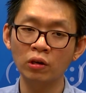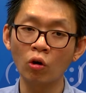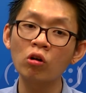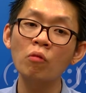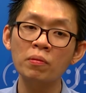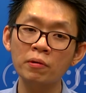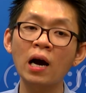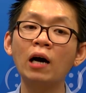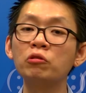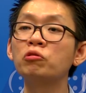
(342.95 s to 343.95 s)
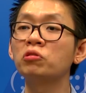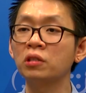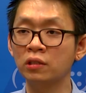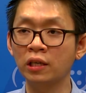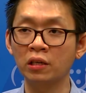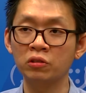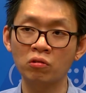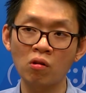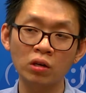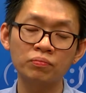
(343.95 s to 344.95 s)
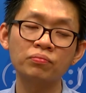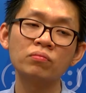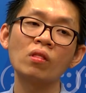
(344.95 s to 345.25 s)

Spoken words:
local people how to use internet and so on.